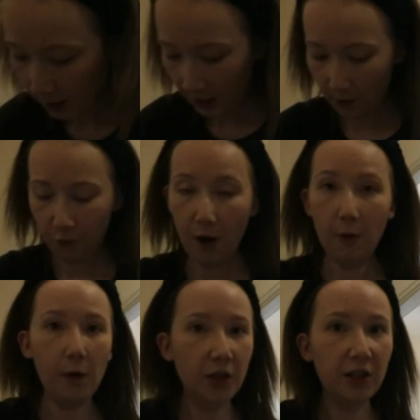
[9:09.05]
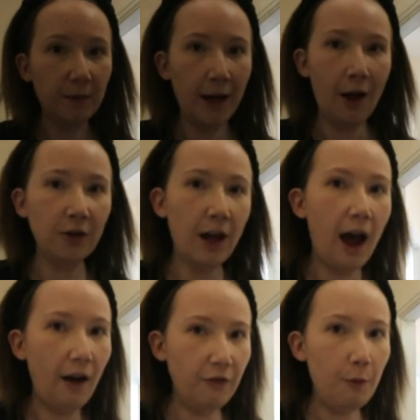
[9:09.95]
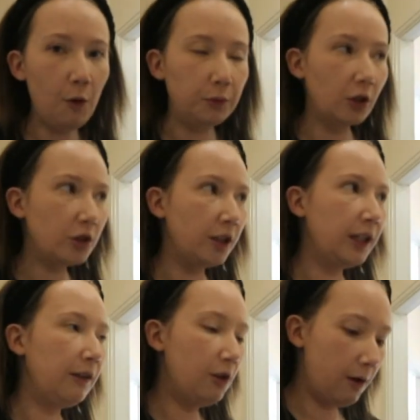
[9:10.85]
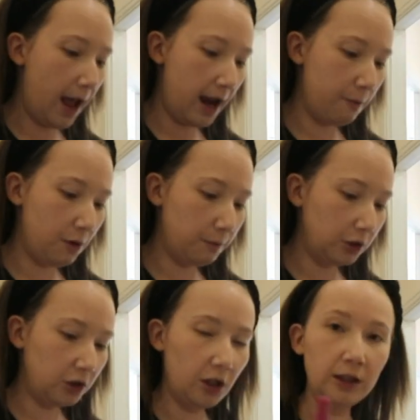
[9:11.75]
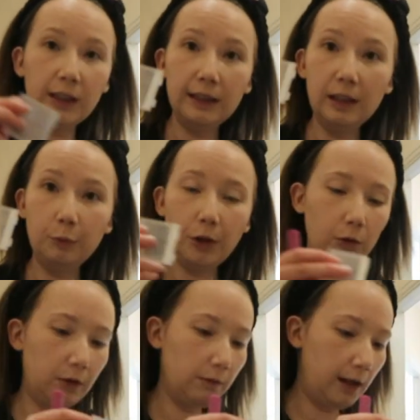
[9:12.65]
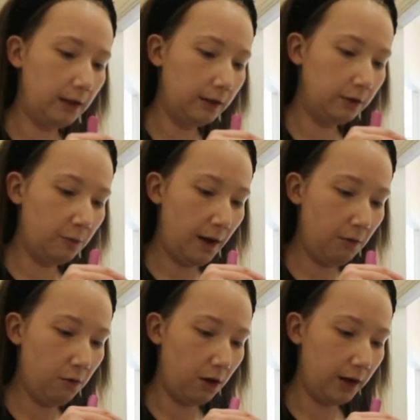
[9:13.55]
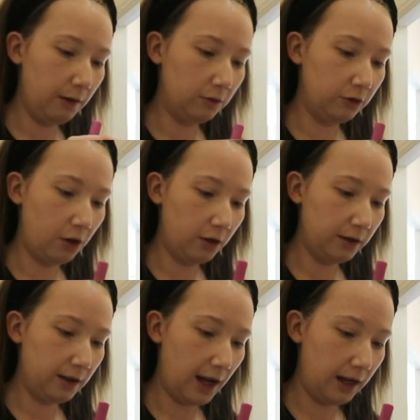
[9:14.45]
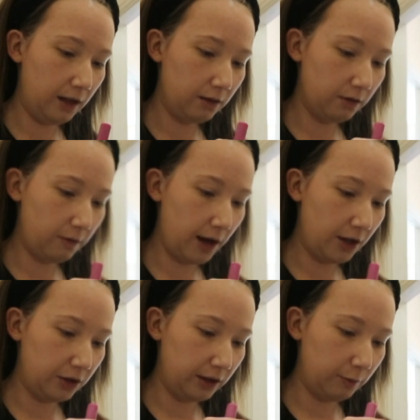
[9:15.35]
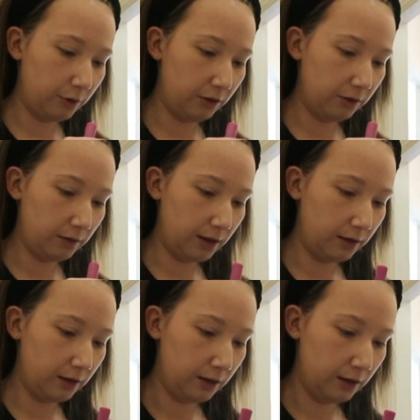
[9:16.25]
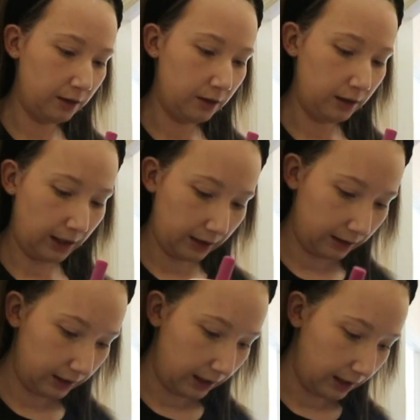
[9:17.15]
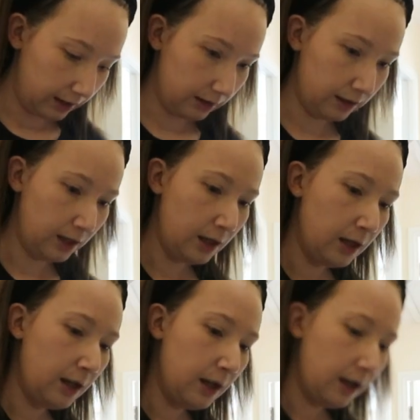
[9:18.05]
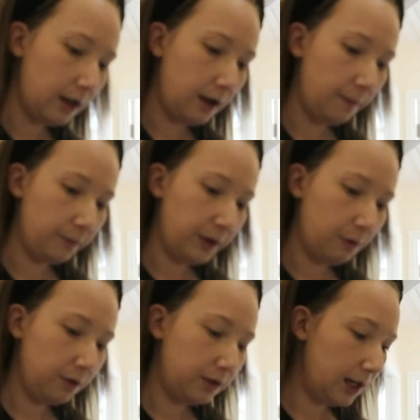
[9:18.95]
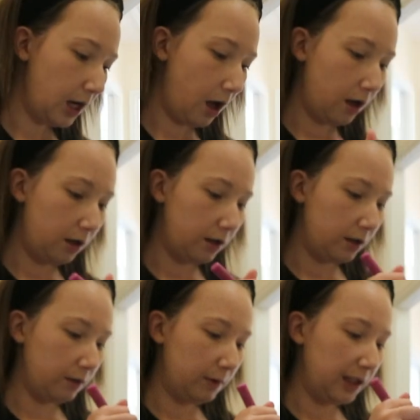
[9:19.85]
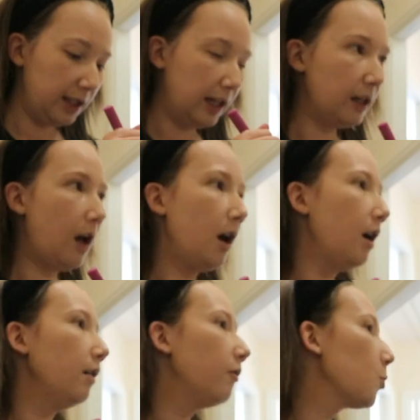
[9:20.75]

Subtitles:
It proper washes me out, so I have to put blush on, even though I hate putting blush on. This is broke as well. No matter what, it will not stay. Oh, it actually is broke as well. I can see it is. It won't stay on when I take it off.